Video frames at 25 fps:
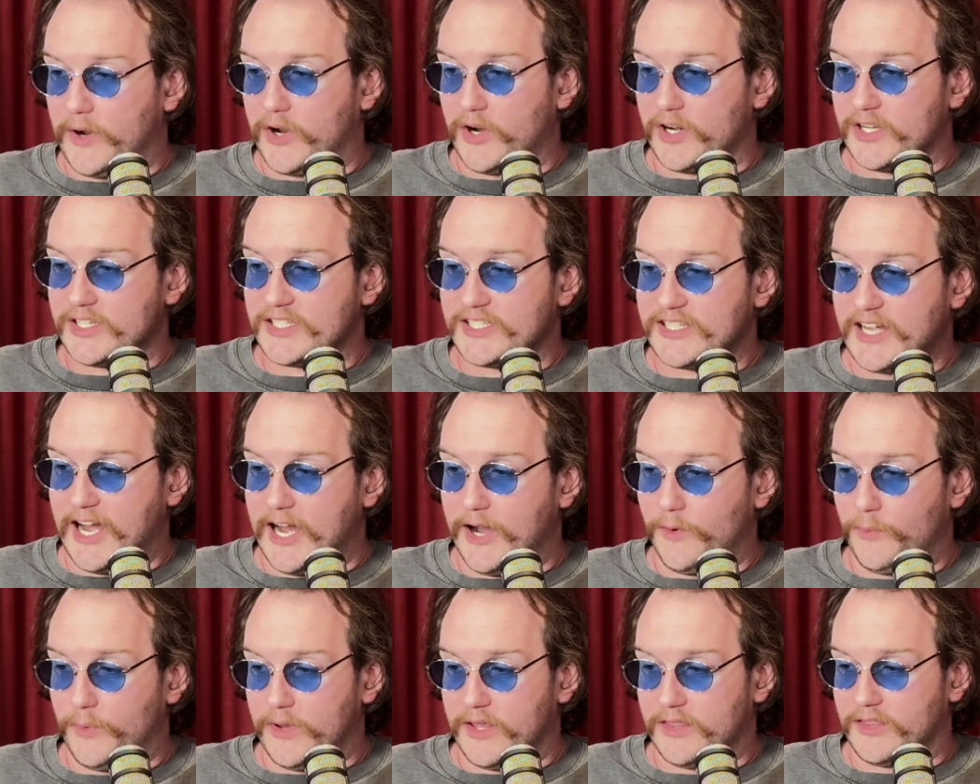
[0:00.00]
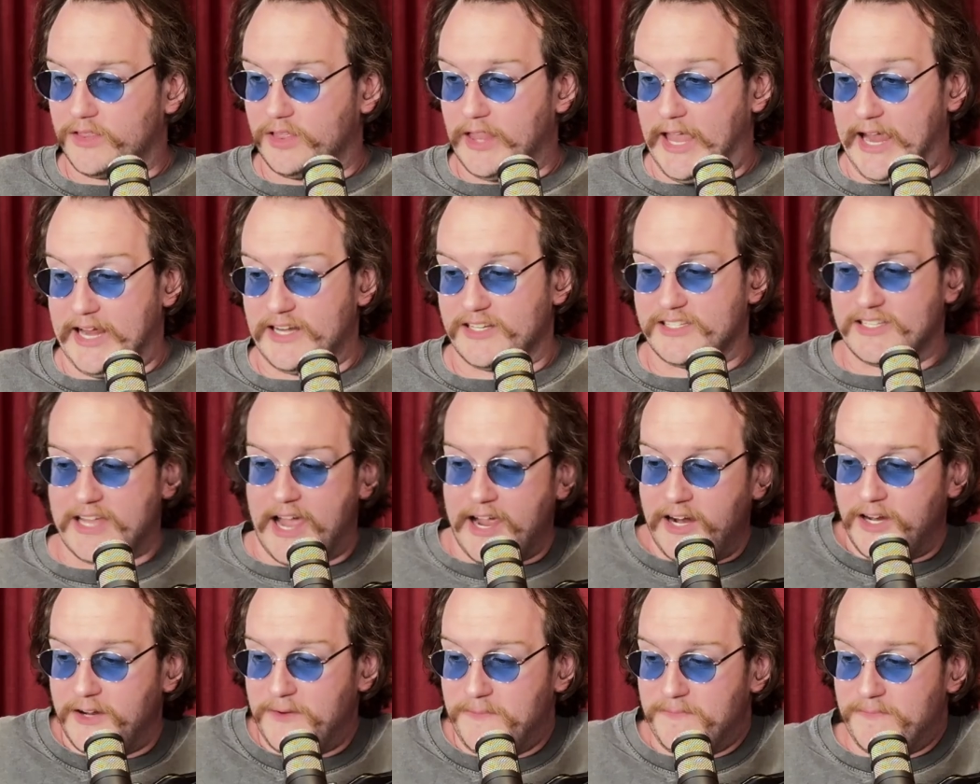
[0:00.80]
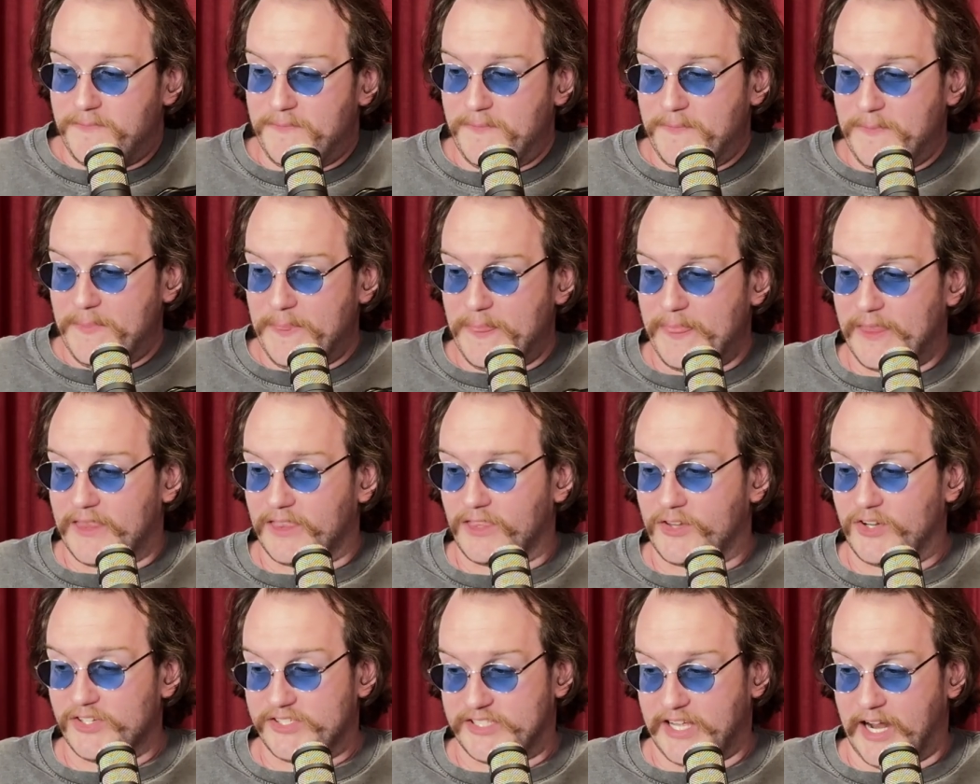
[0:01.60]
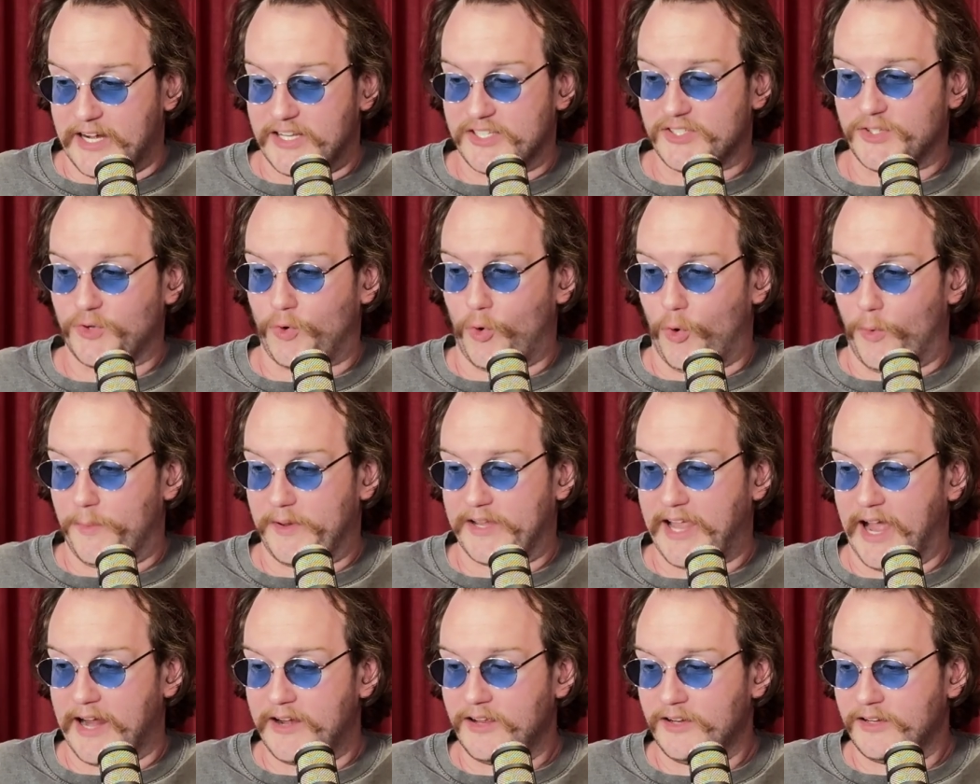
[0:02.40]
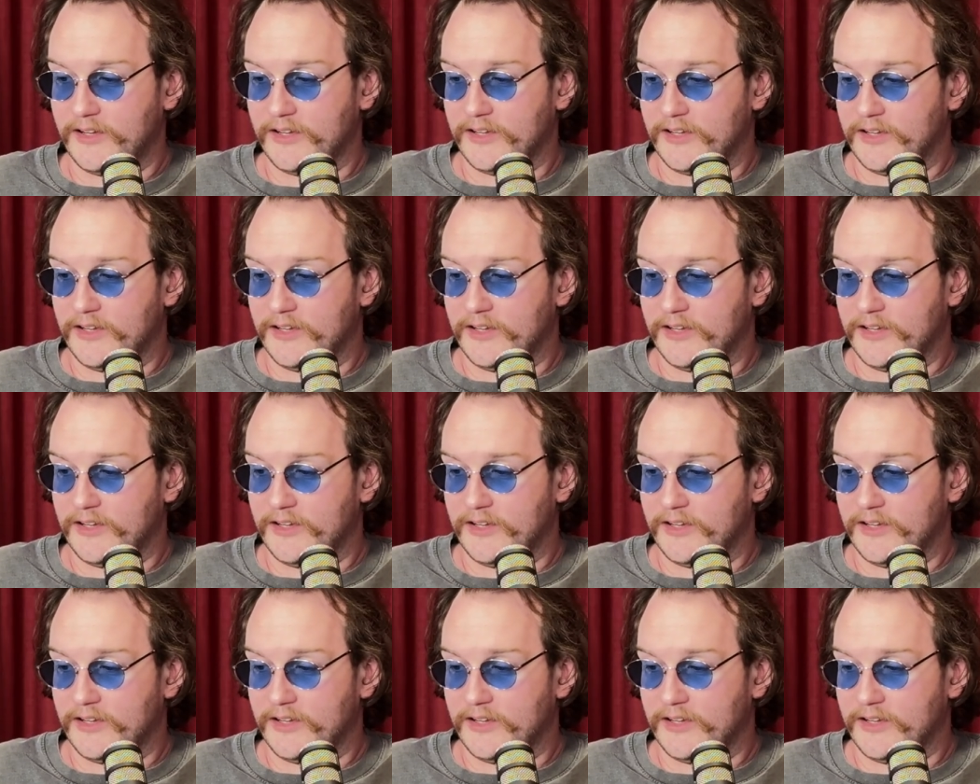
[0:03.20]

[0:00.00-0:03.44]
we're going to start with land sack, because that is the core mechanic.